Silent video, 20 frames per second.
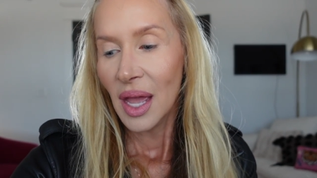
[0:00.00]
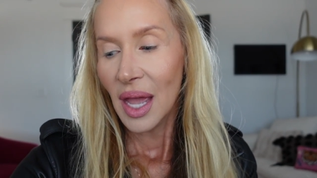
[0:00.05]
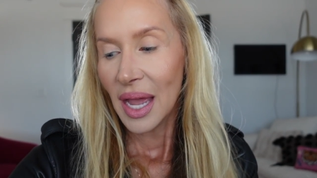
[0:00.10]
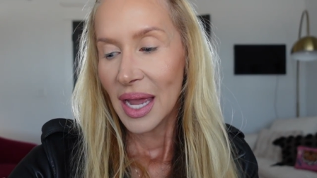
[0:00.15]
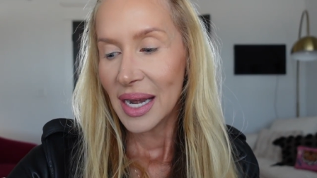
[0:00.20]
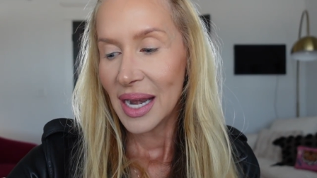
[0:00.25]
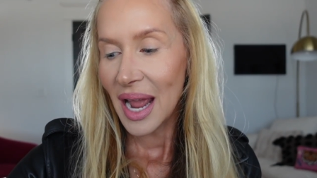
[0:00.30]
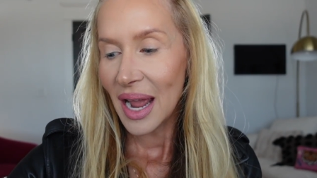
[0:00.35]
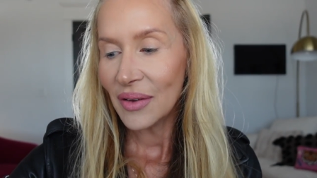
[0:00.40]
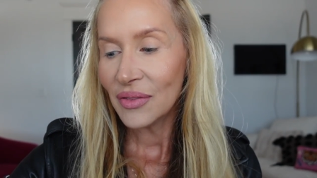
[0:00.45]

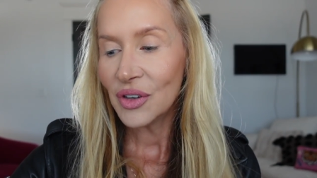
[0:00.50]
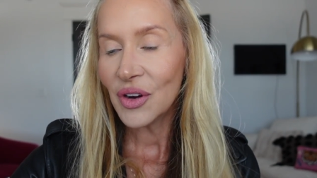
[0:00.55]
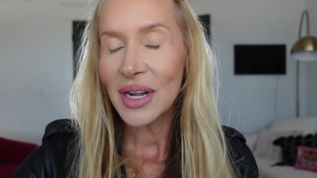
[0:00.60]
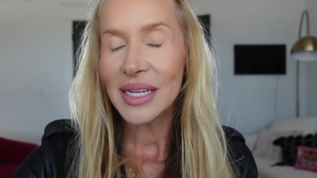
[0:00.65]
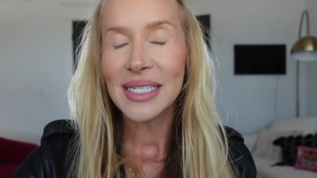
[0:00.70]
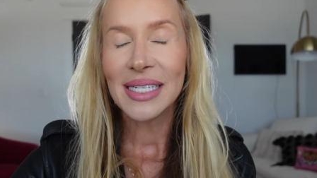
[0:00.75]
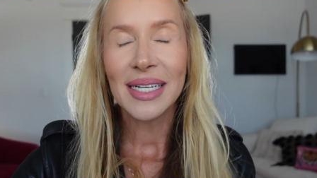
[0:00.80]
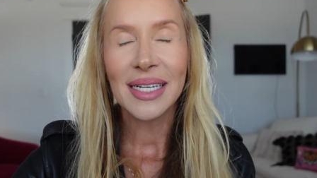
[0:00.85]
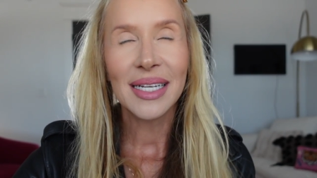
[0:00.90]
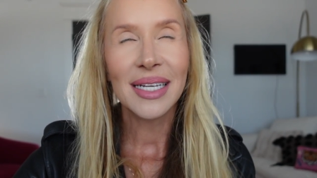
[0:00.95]
And after I
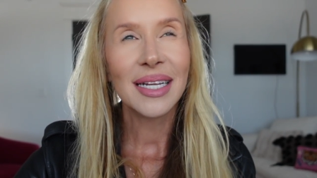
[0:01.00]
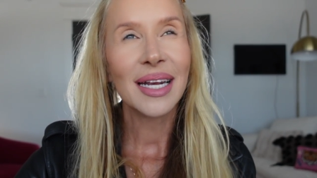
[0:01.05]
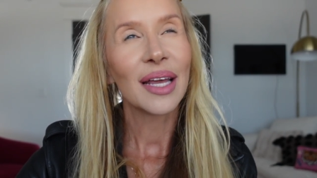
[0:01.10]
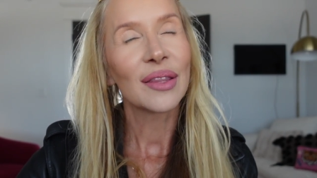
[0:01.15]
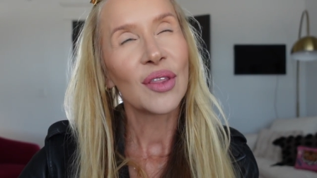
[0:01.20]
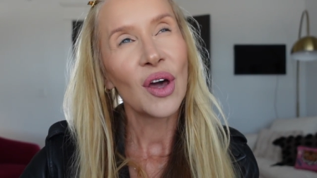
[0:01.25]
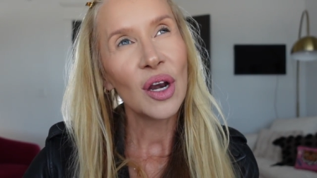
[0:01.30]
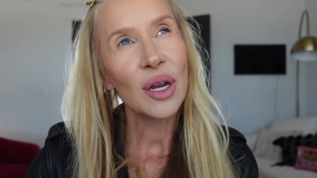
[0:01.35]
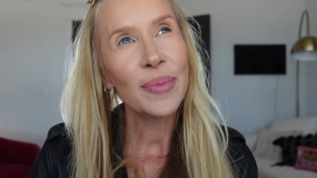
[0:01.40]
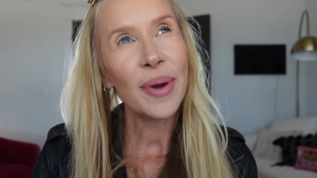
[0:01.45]
did it, I
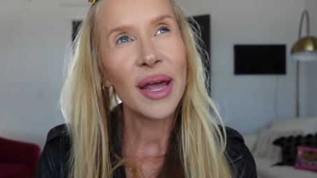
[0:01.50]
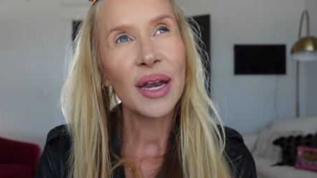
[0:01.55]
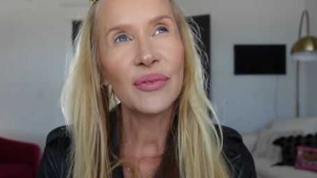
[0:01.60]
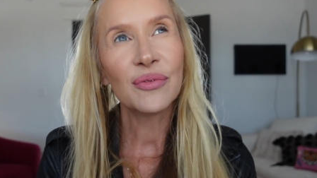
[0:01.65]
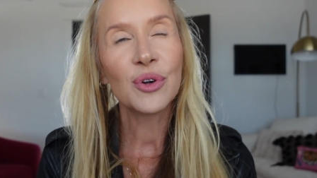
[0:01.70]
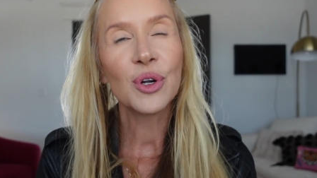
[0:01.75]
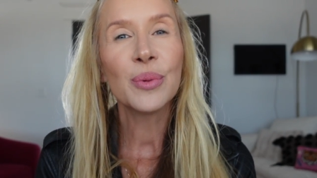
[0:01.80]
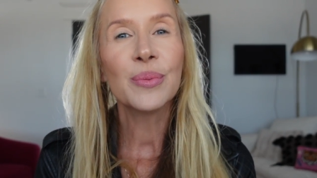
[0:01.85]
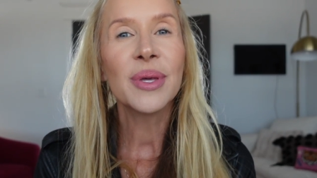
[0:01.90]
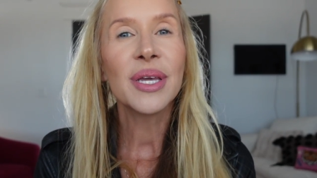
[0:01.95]
thought about it
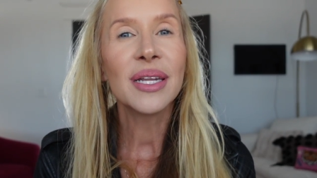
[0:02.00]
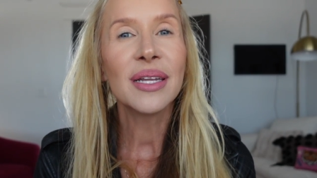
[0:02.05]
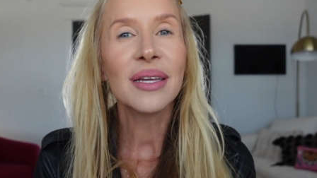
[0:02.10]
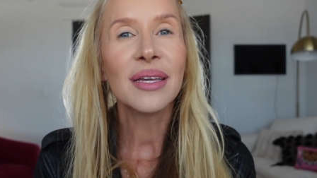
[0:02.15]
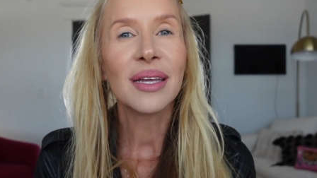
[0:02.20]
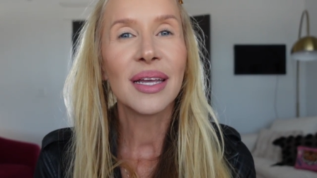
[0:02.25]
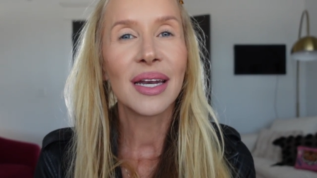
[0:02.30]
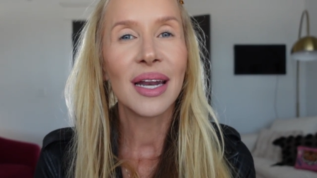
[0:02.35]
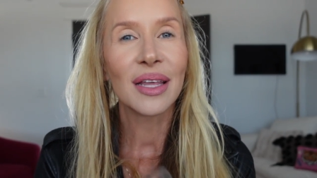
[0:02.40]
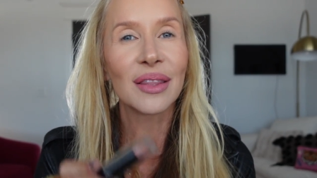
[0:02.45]
for a
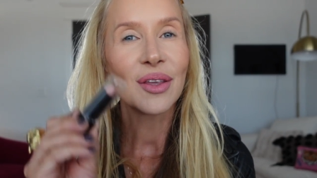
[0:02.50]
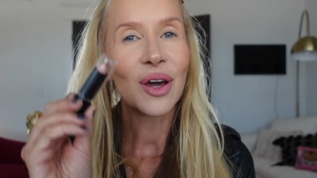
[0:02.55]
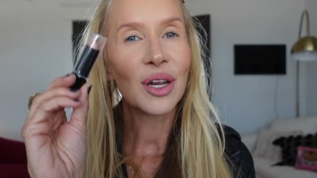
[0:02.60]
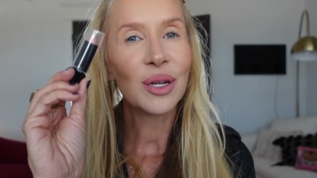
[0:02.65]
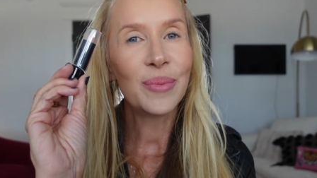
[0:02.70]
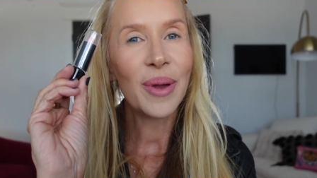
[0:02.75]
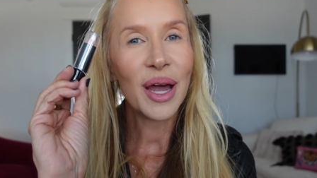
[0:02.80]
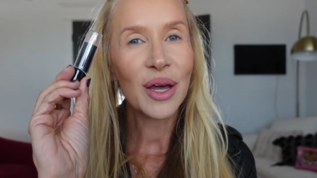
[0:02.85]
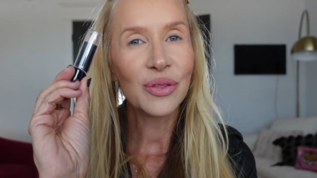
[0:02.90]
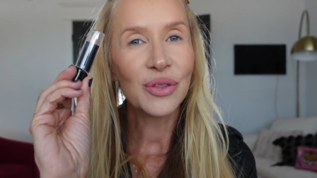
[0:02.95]
minute and I thought
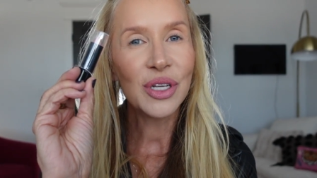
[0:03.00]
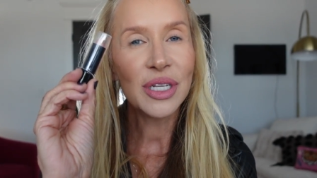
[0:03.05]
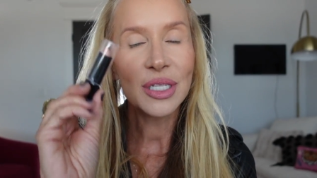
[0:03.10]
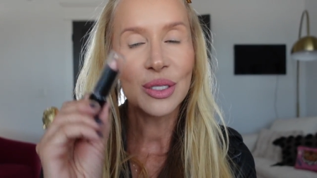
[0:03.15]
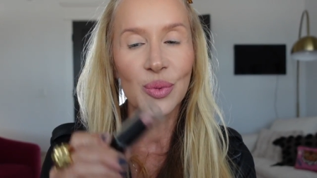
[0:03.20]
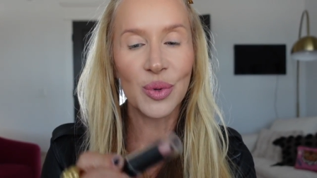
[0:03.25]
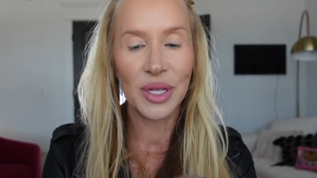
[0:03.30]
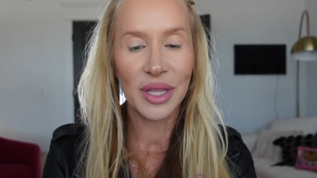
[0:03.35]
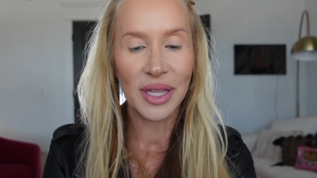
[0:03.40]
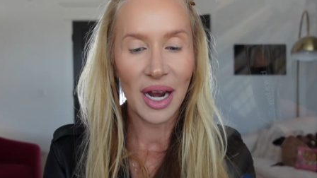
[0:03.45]
about
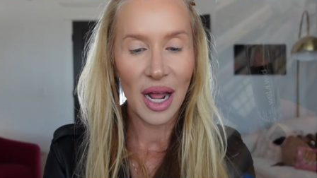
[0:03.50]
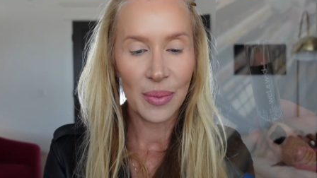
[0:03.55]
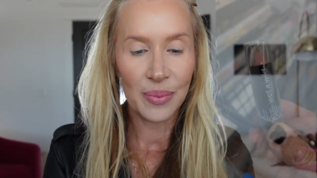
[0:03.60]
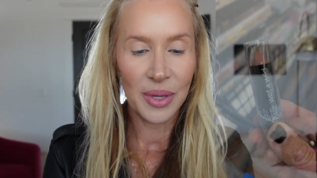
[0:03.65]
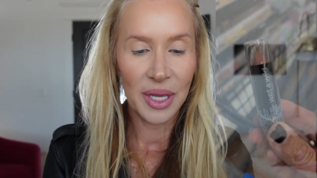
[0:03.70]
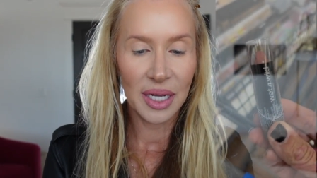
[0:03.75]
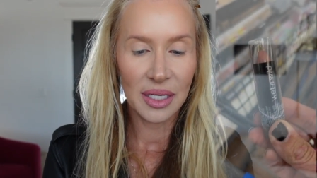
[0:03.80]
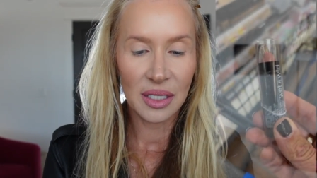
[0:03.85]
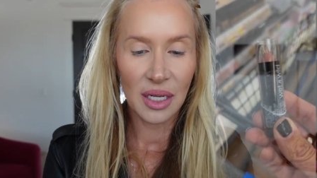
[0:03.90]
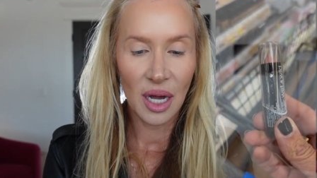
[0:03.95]
this one that I
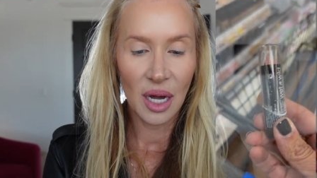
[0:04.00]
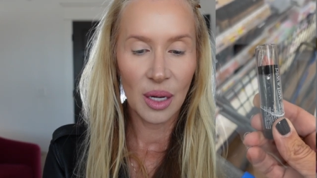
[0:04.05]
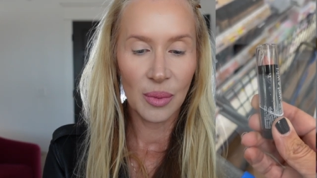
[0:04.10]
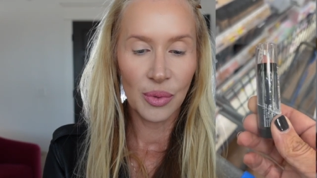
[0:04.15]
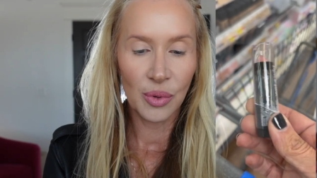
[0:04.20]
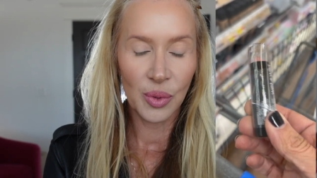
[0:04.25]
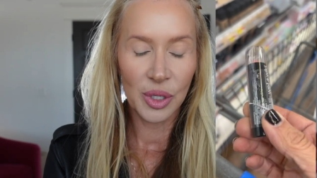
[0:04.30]
picked up,